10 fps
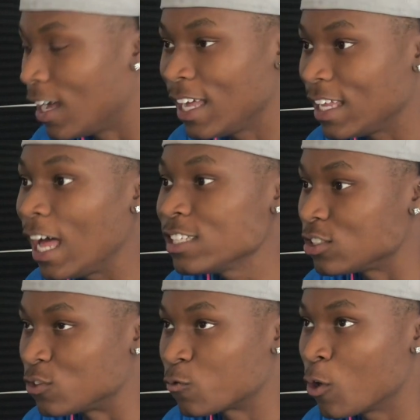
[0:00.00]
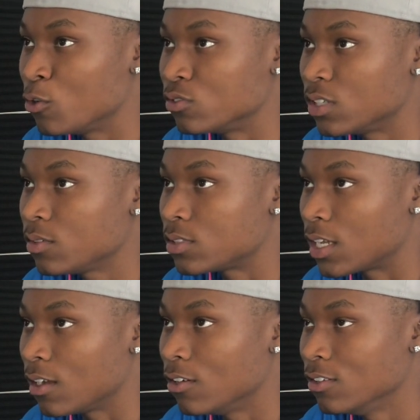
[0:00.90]
I just froze. I was
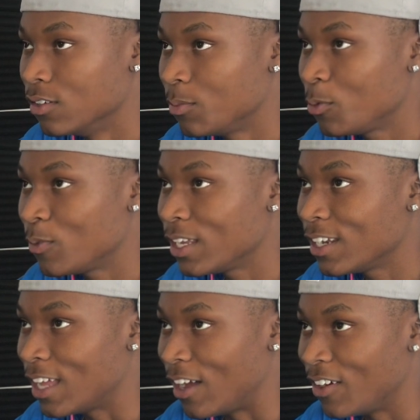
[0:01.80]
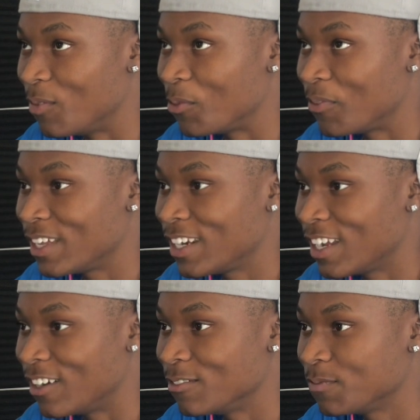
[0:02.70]
like, hold on, I'm gonna wait it
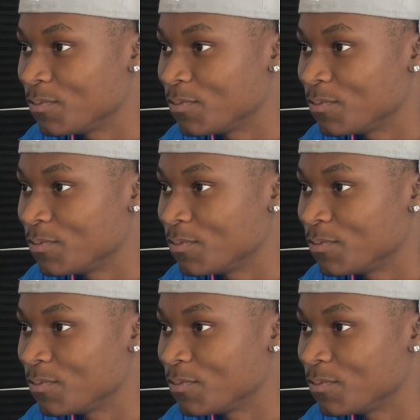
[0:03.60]
out.